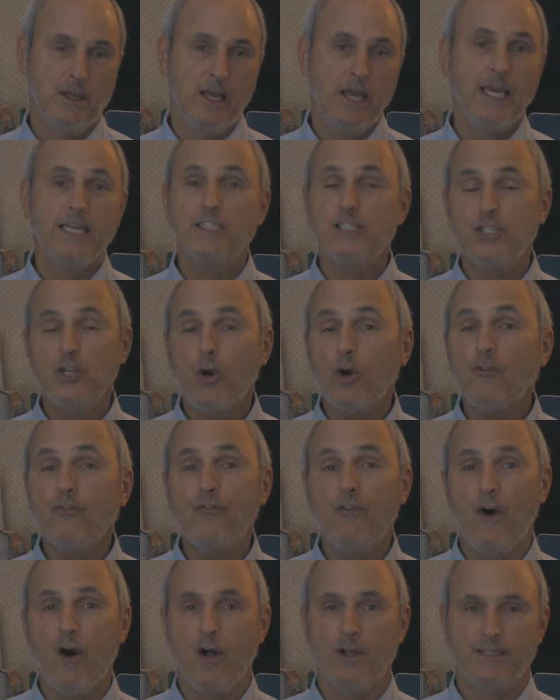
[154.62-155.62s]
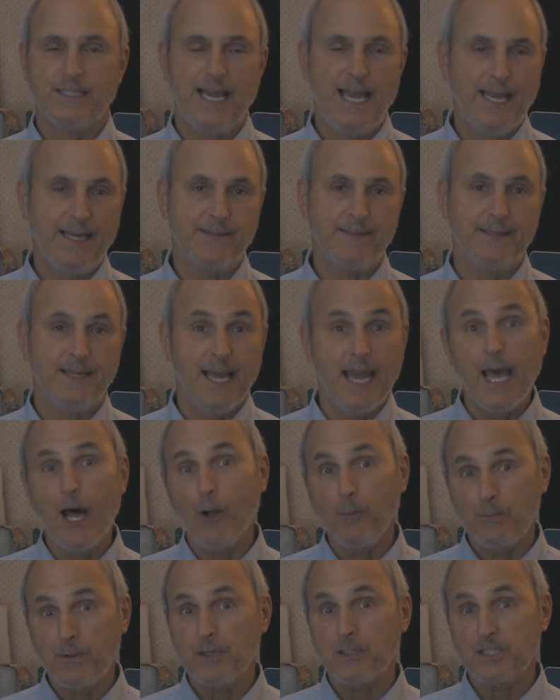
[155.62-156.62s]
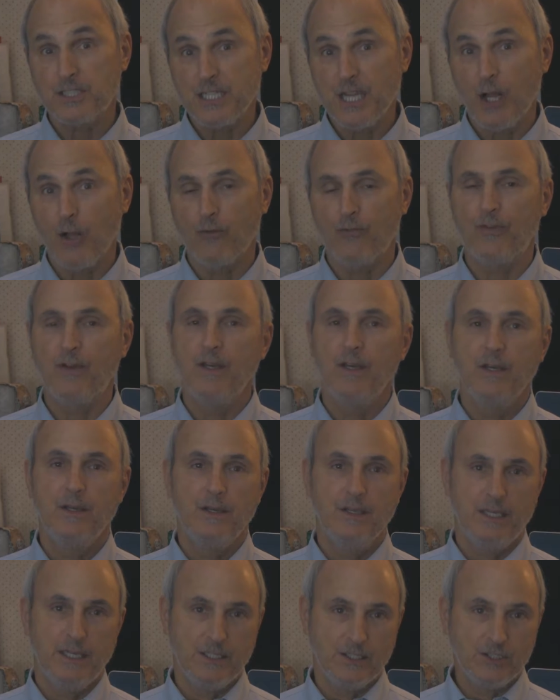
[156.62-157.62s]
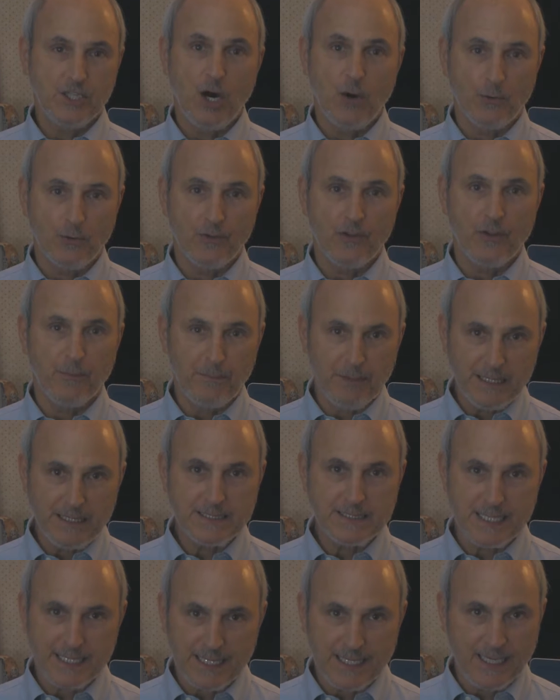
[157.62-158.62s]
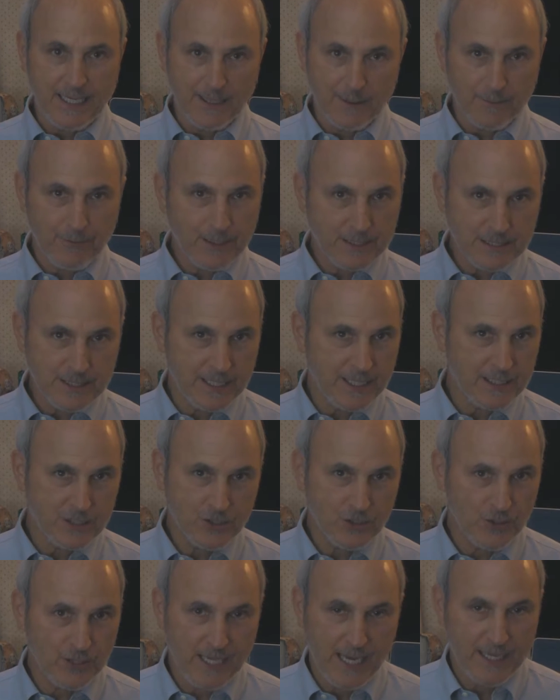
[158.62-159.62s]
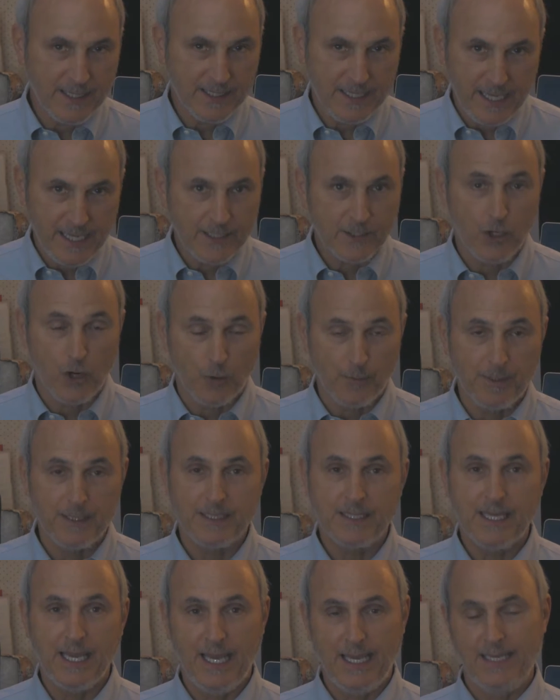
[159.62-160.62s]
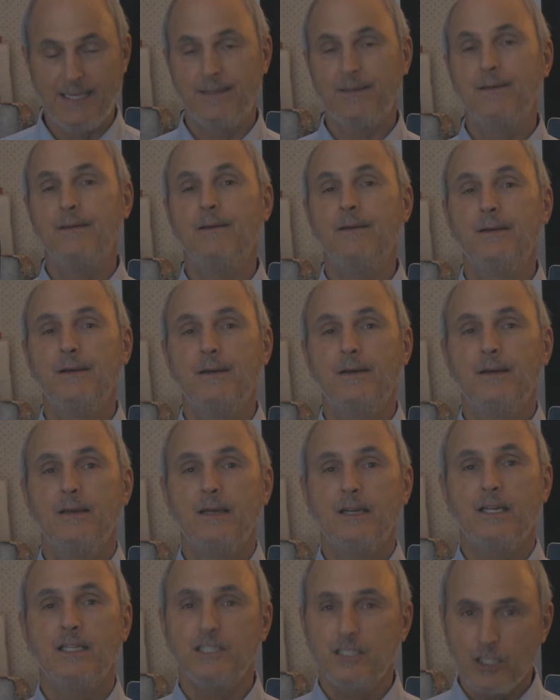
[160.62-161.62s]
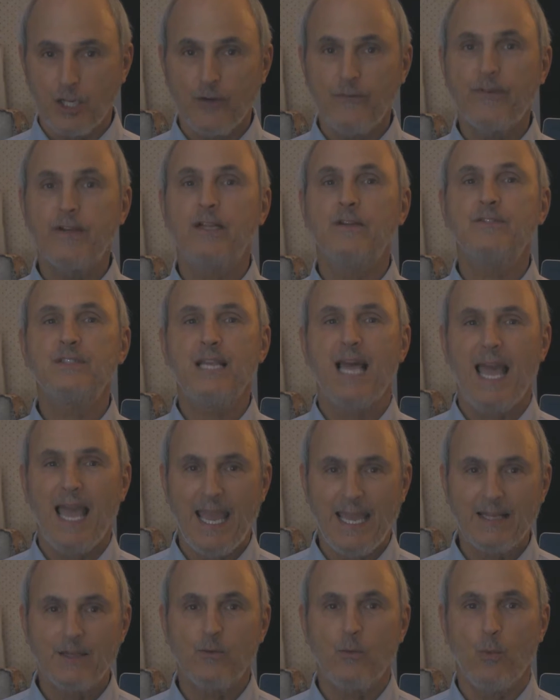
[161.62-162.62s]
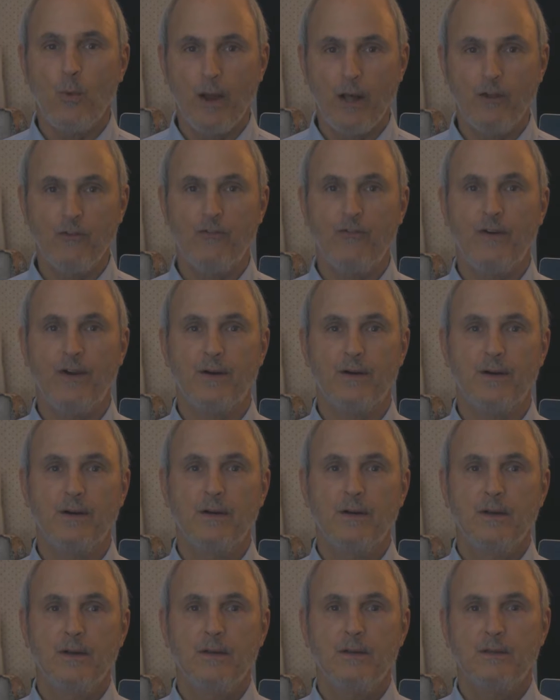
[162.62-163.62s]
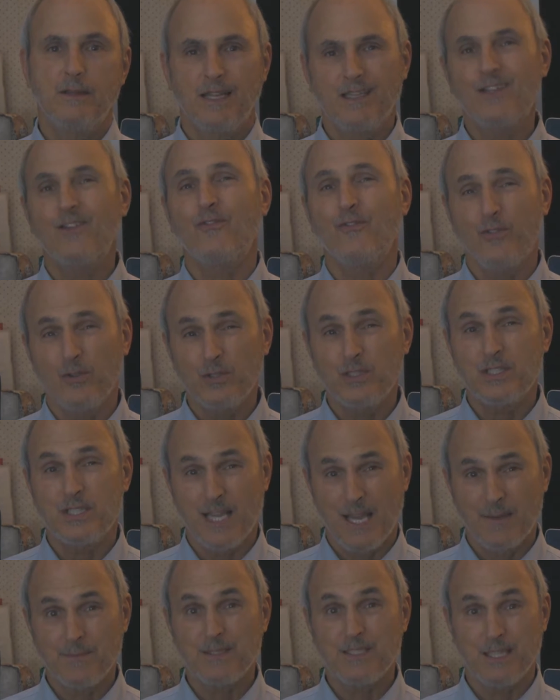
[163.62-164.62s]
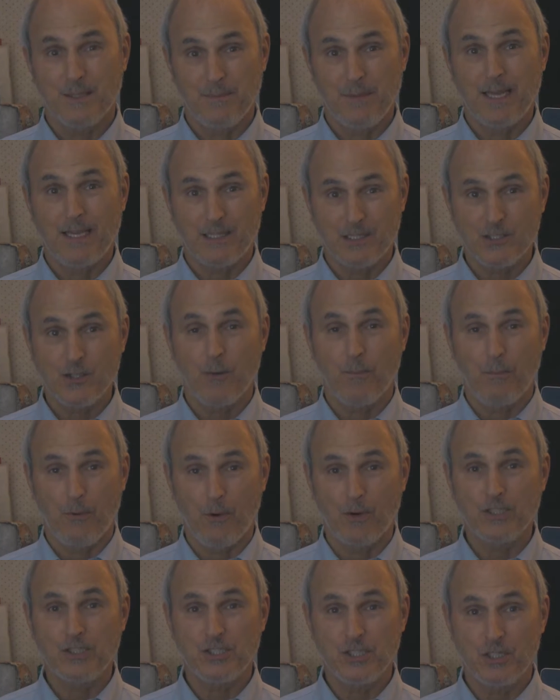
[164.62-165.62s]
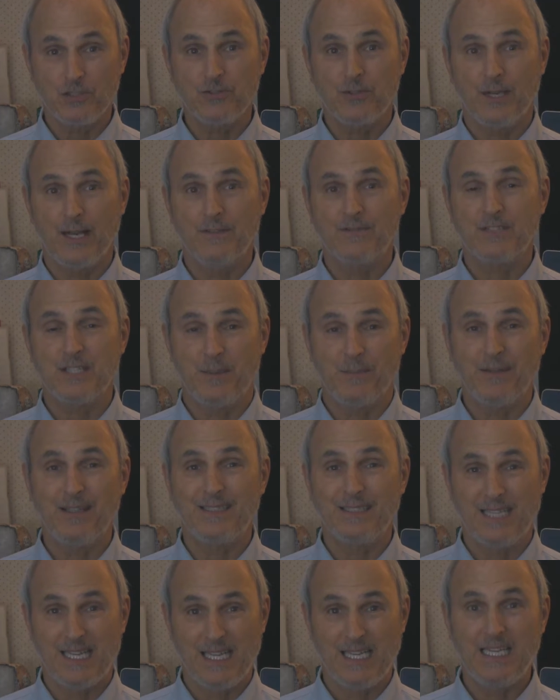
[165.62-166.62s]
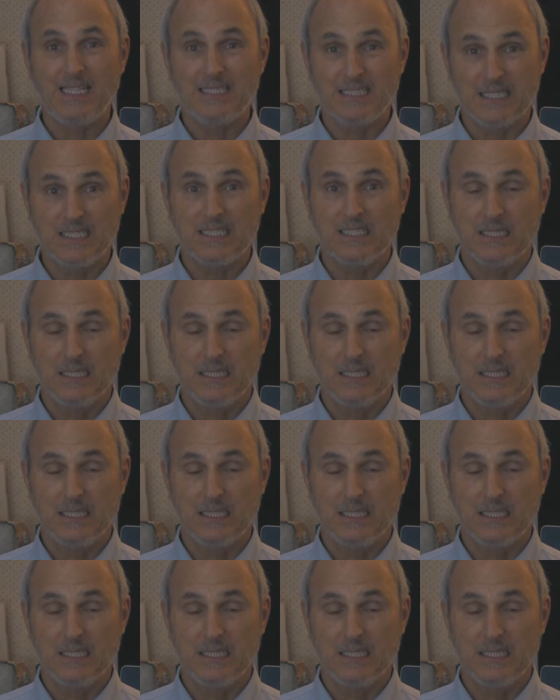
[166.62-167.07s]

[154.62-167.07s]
It's your fault, and help yourself, intoned the Pizza King presidential candidate Herman Cain. Conservatives hate welfare, like the food stamps that make it so poor children have something to eat.